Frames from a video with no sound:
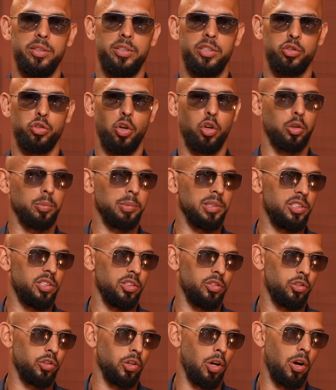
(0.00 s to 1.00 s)
dishonorably
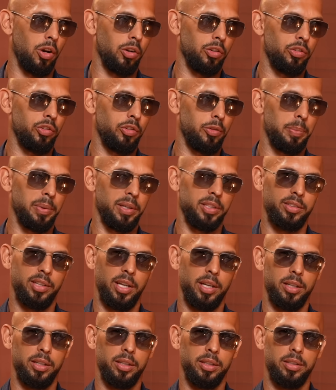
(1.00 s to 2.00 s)
discharged because
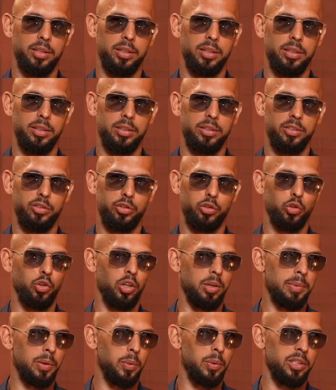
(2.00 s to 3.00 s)
he had a
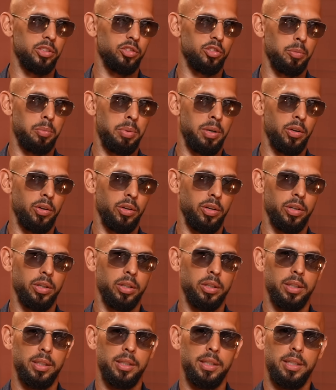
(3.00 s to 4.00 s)
disagreement with his
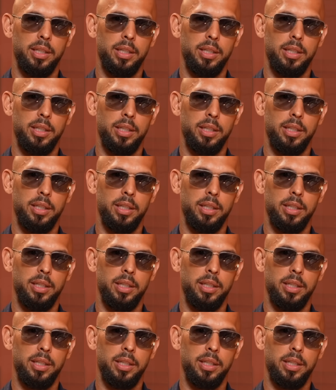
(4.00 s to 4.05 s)
superior.